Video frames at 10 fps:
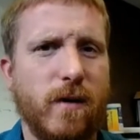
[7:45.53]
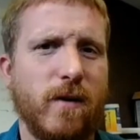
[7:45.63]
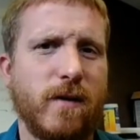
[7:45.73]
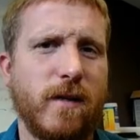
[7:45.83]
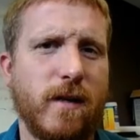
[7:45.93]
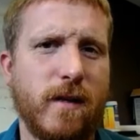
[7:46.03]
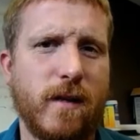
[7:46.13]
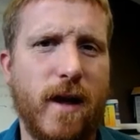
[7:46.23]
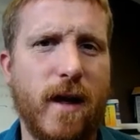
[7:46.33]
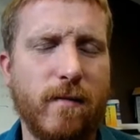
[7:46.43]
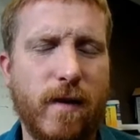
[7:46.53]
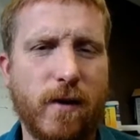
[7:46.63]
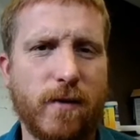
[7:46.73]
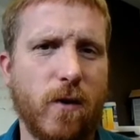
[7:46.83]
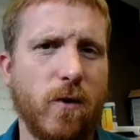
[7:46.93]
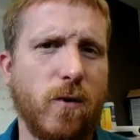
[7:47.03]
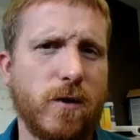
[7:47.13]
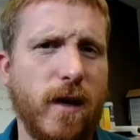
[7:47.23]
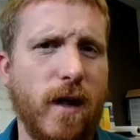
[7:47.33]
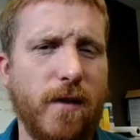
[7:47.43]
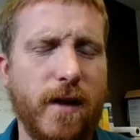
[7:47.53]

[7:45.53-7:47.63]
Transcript: in the elevator with our hotel,